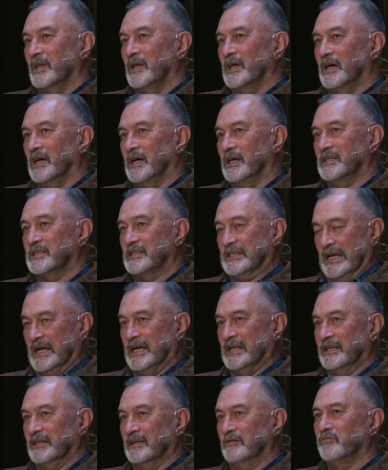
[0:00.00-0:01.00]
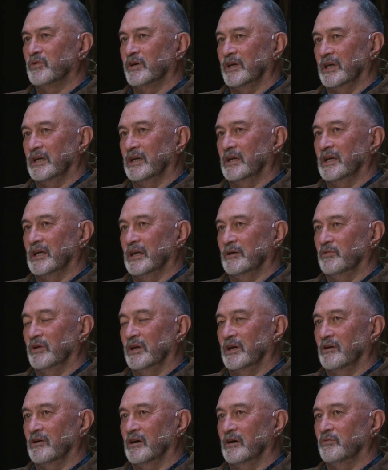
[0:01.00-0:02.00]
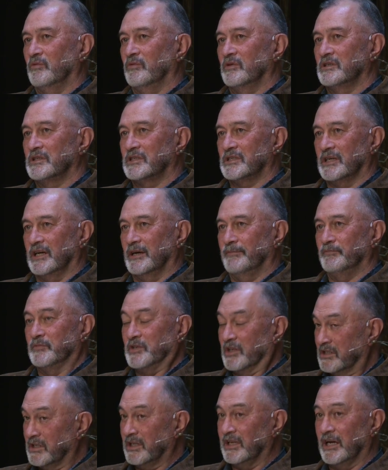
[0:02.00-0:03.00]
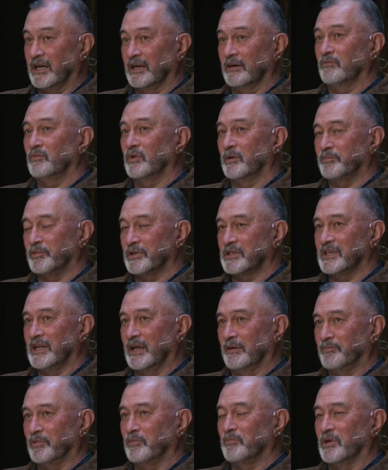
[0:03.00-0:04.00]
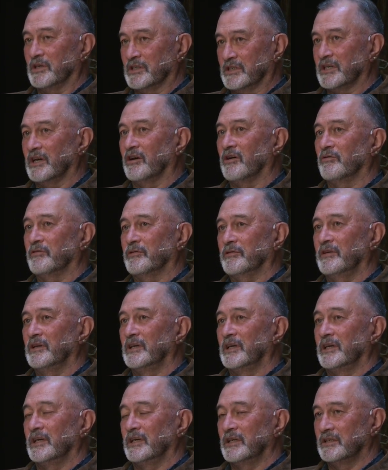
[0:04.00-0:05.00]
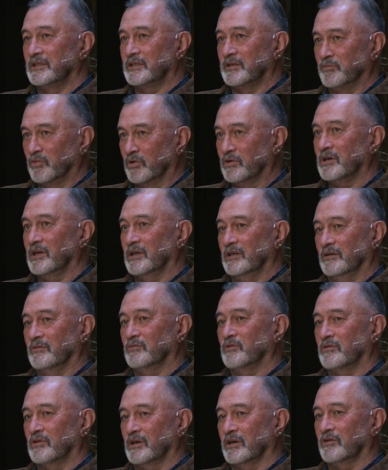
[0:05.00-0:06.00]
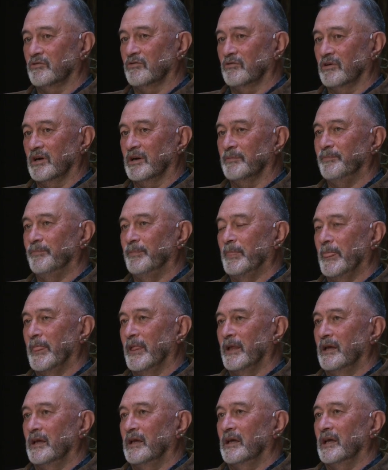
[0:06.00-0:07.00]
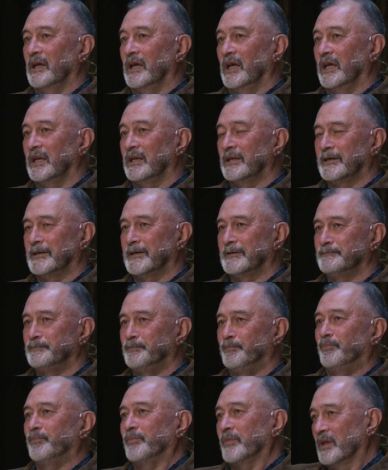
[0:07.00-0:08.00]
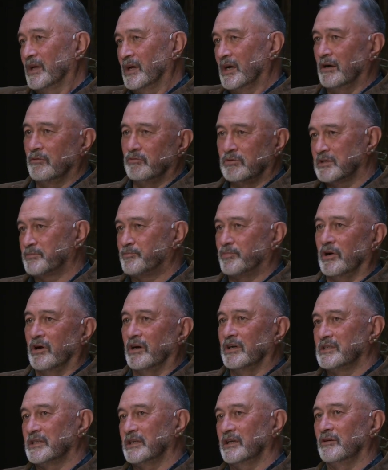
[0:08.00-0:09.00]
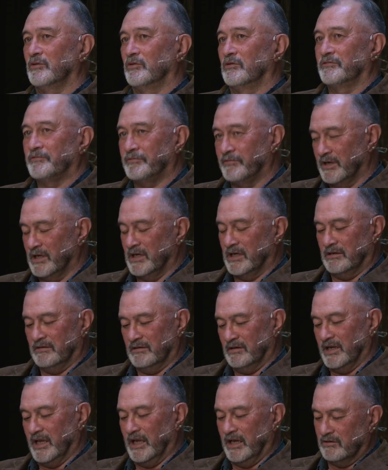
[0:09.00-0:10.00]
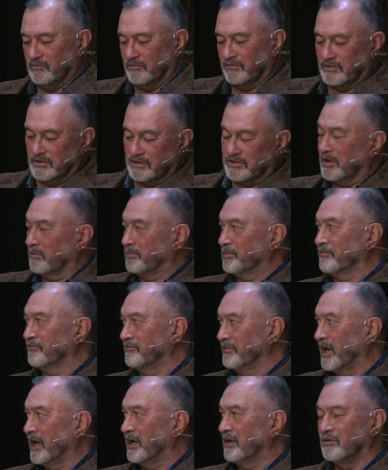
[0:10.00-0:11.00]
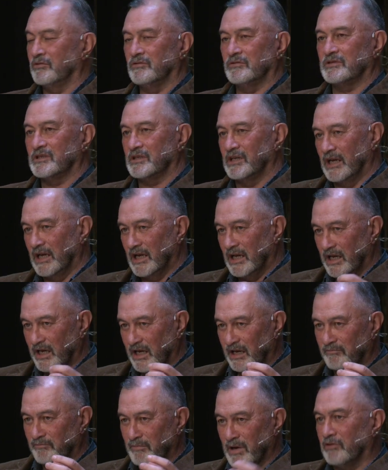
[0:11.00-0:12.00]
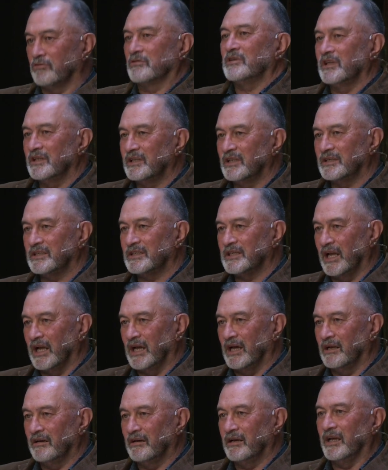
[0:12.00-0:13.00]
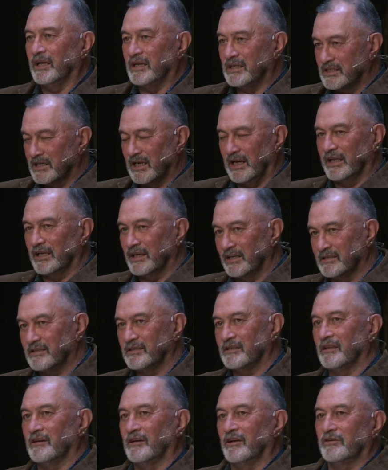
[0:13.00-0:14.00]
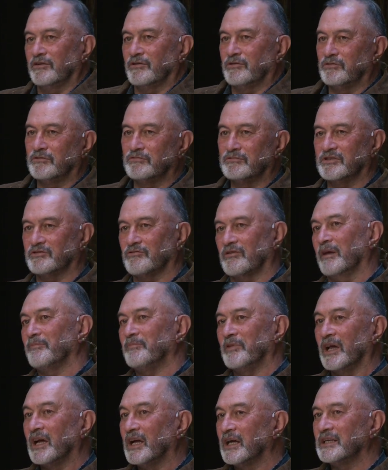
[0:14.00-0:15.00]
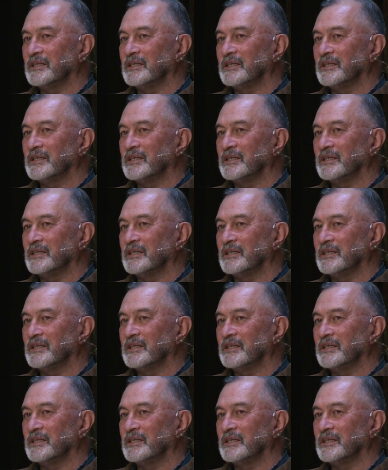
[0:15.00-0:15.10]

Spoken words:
Started when I was just a young whippersnapper myself in Te Muka, where I grew up, and I was prizing off lead off the top of nails and melting it down and selling it to the local scrapyard